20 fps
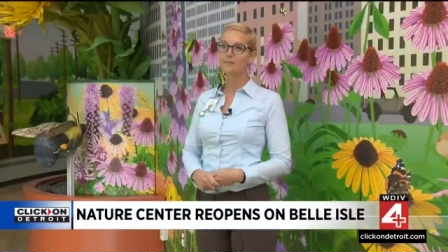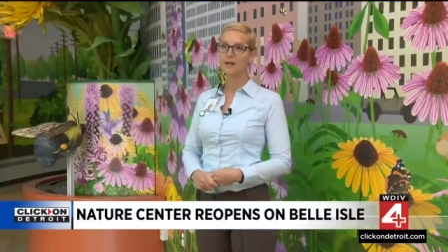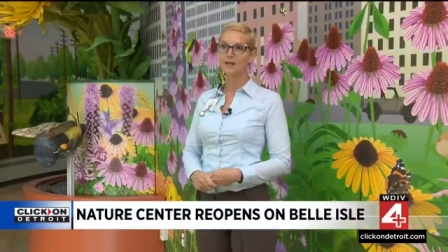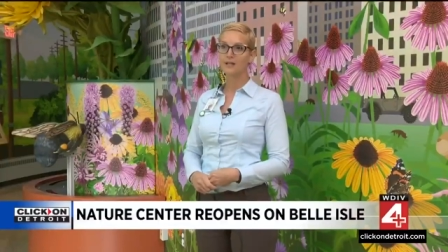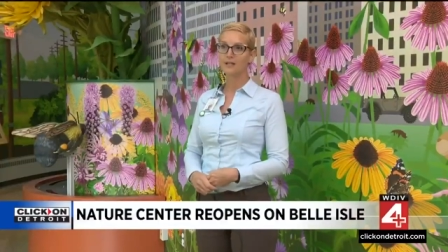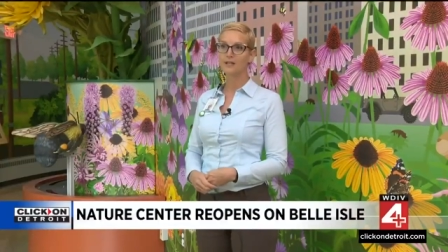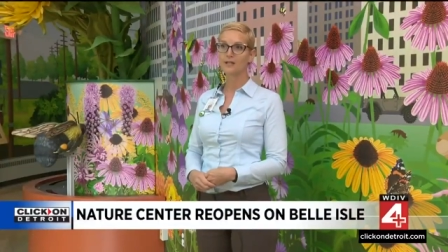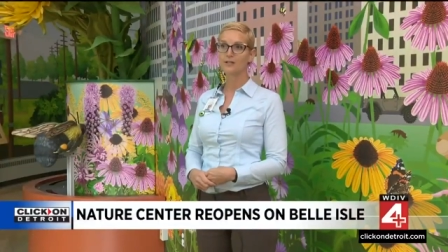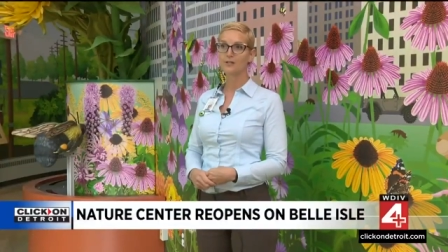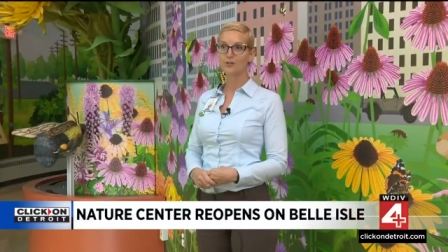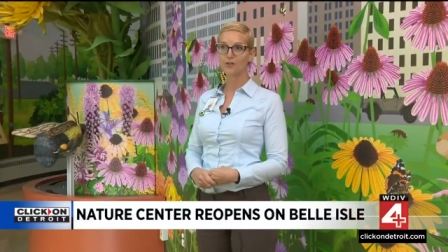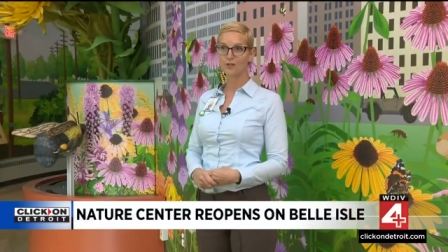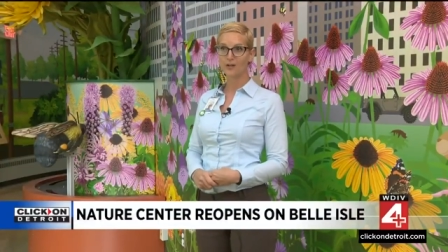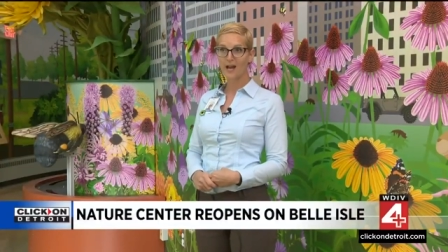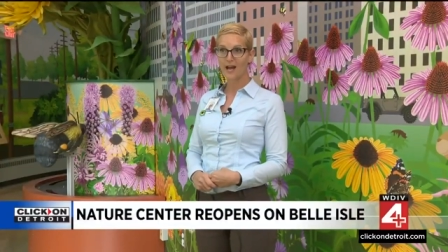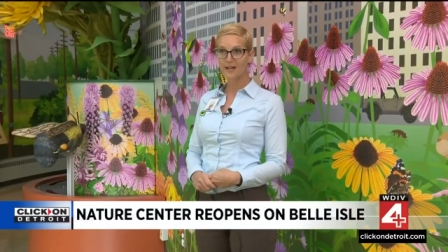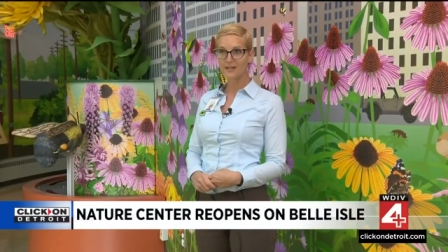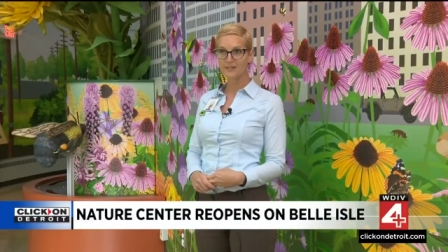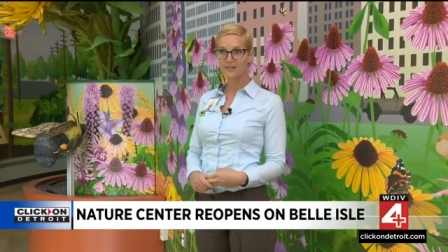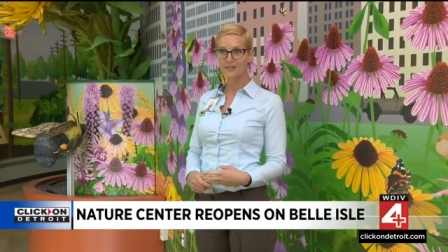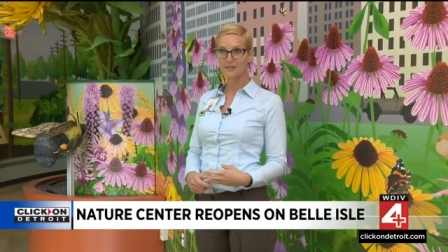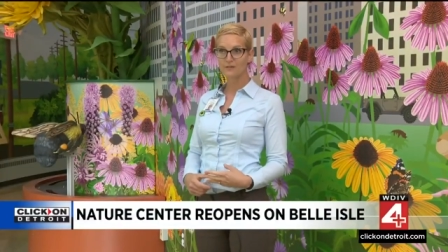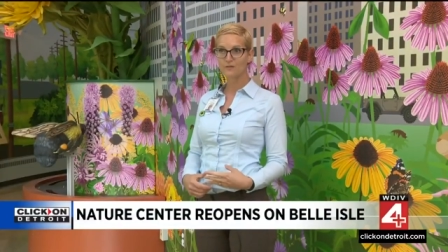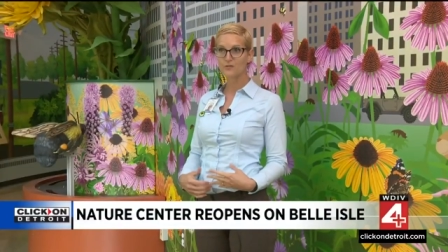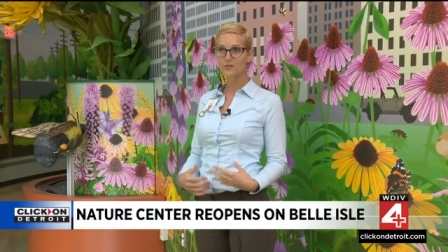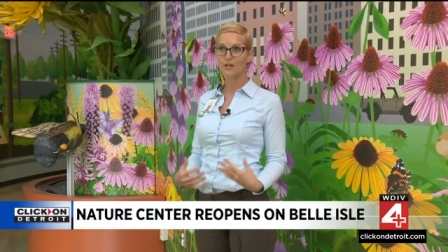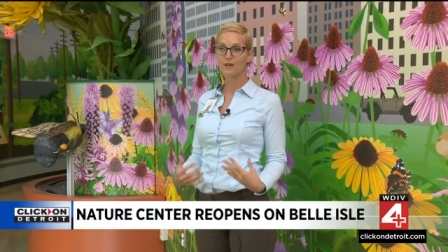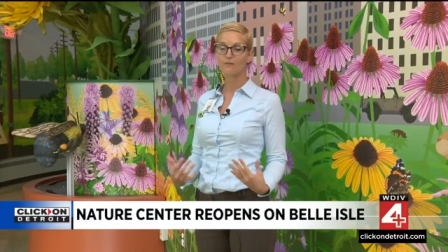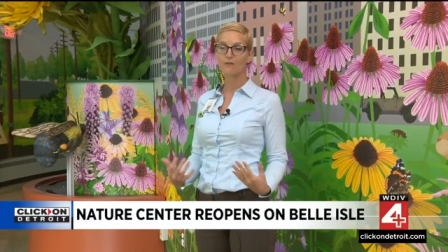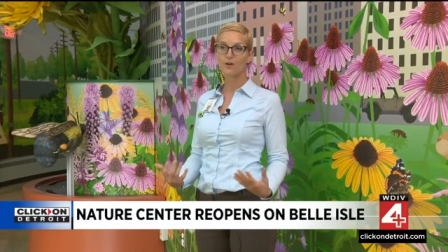many
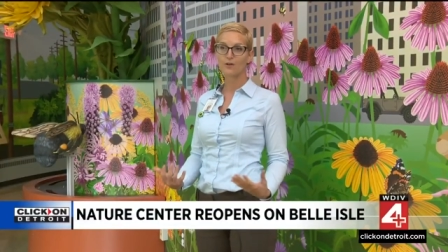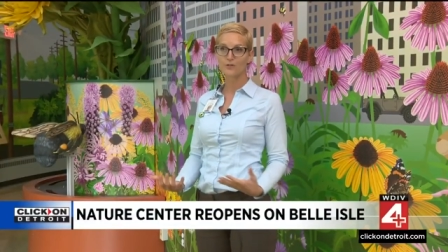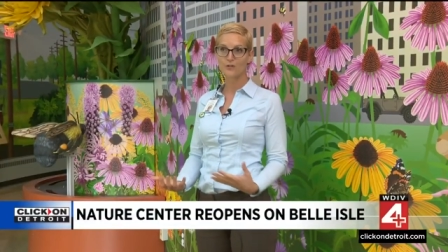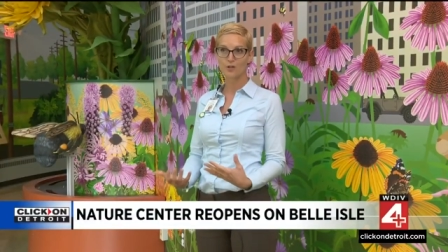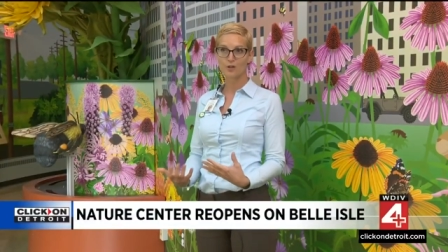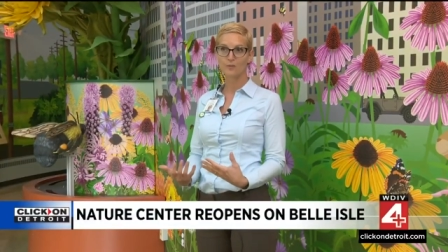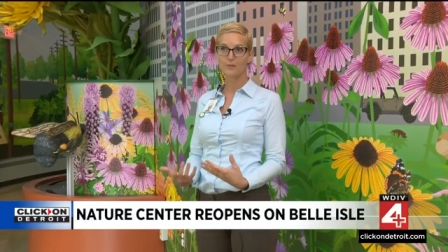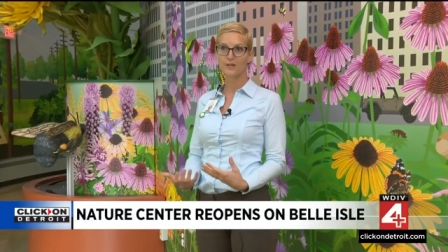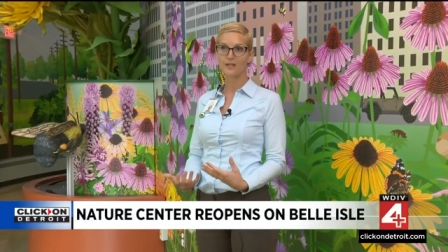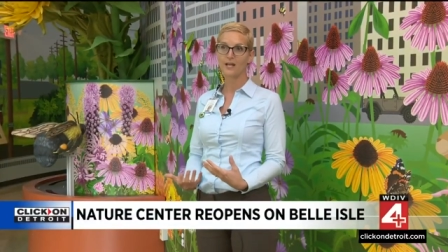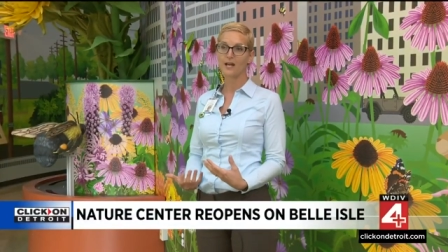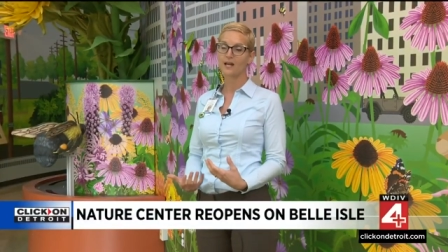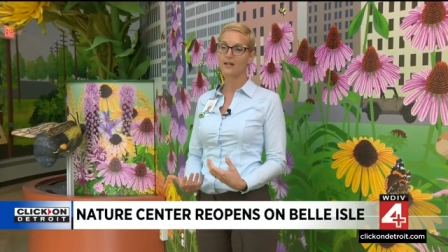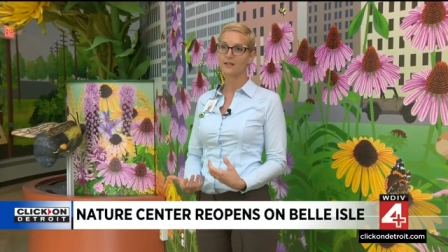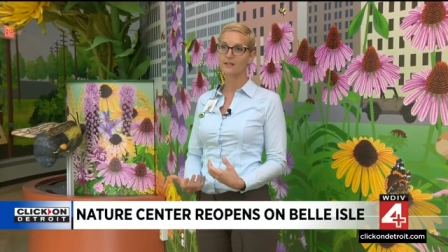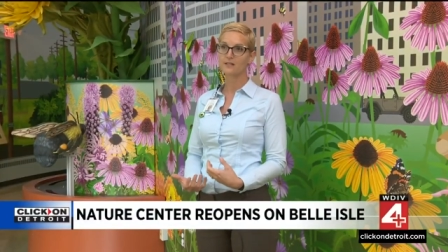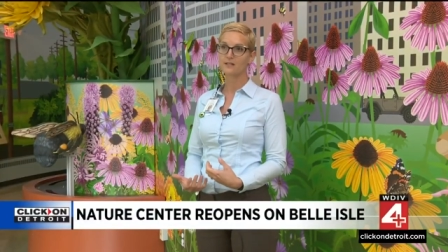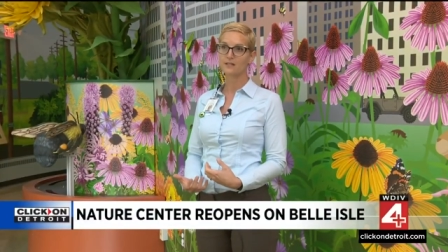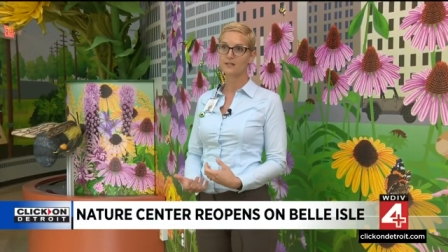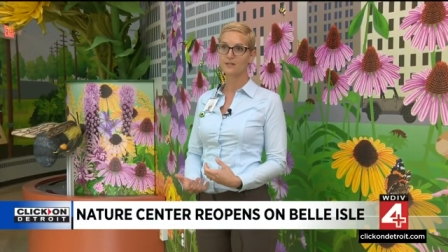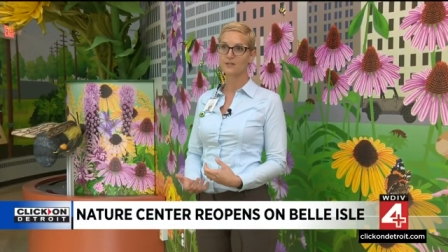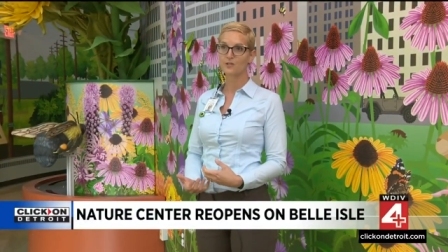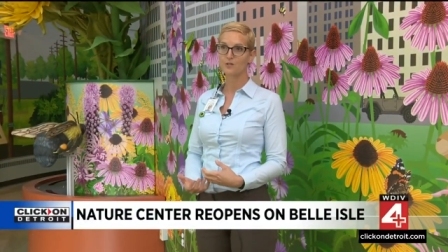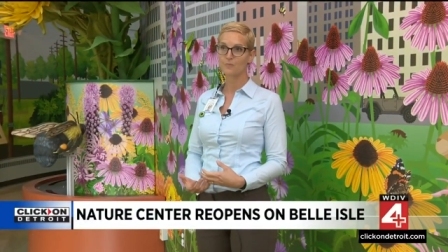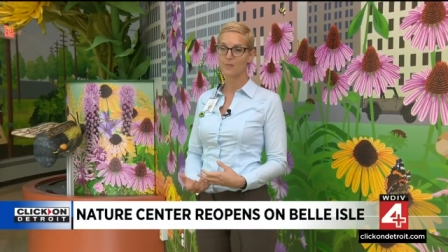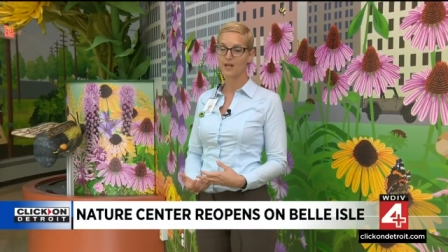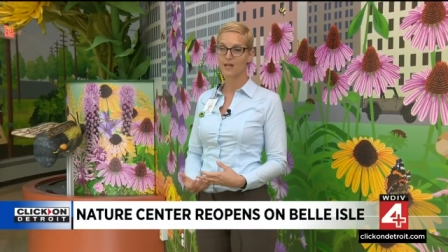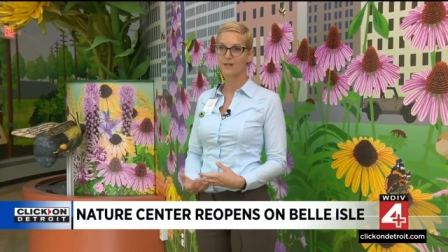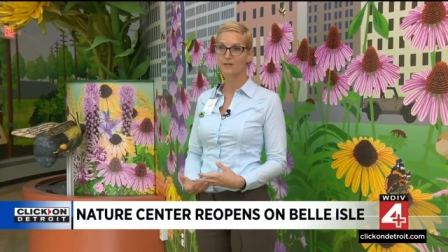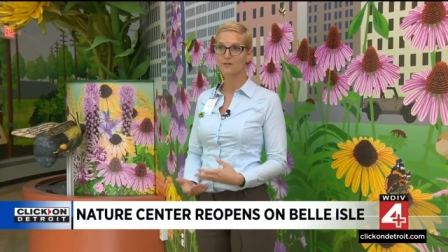interactives have also been added to this
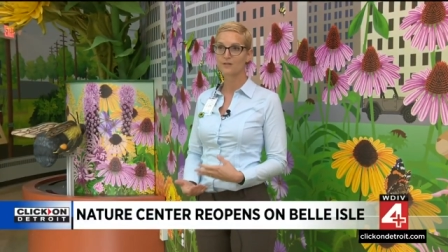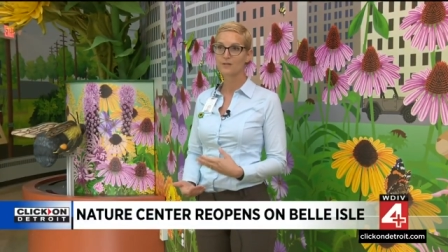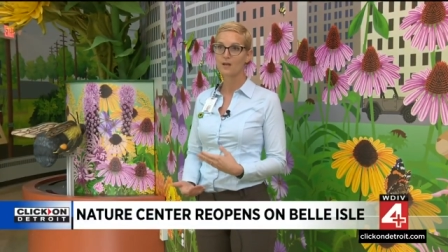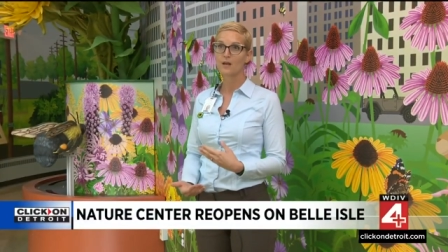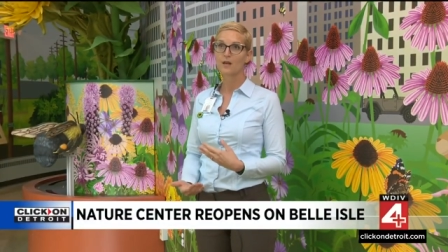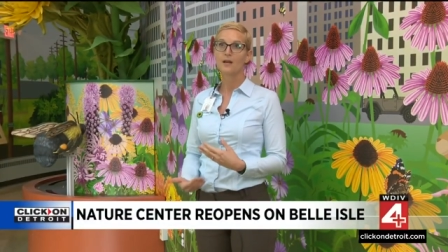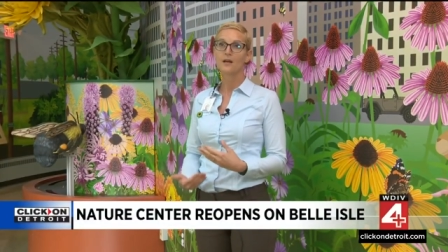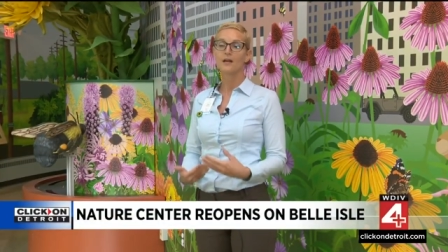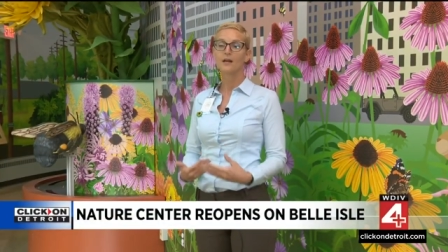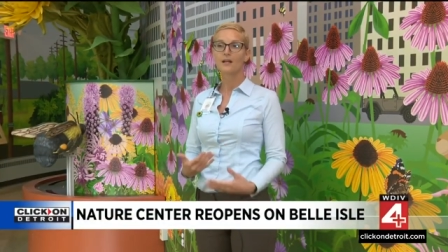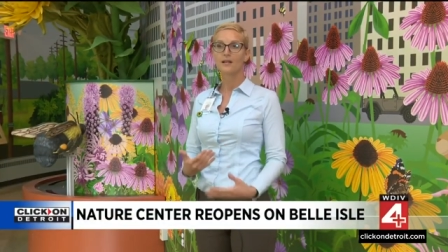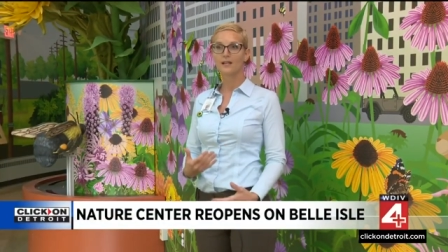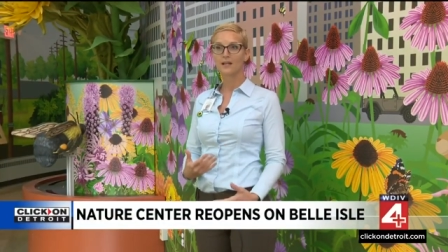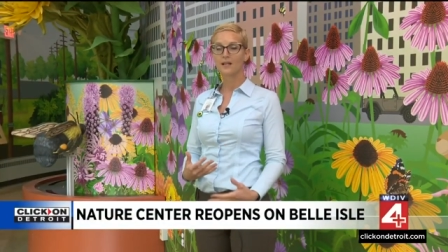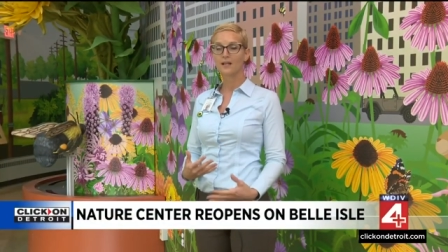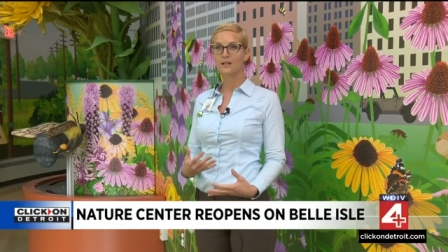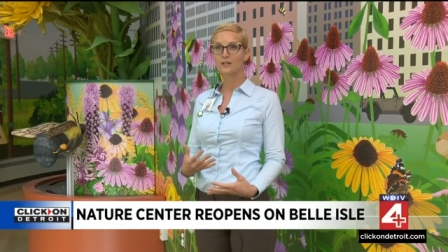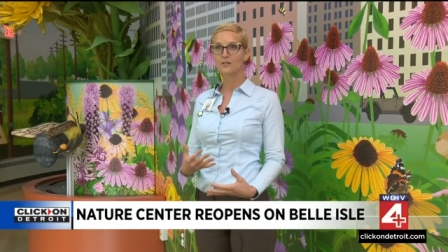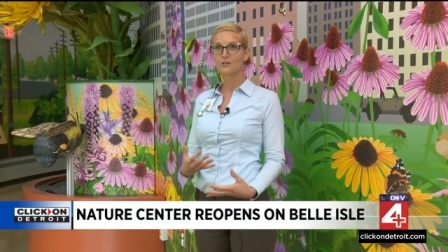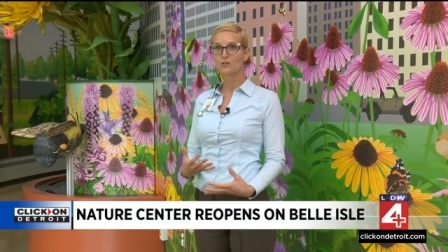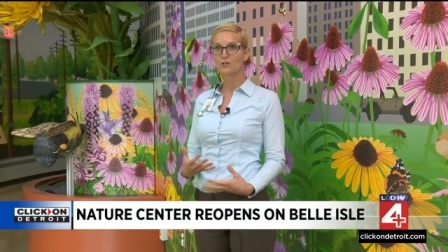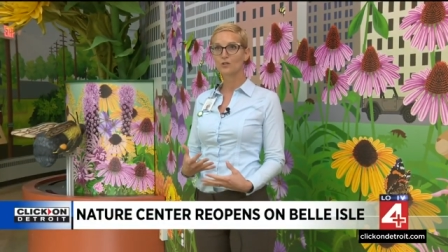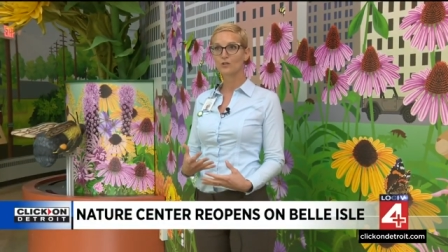space again,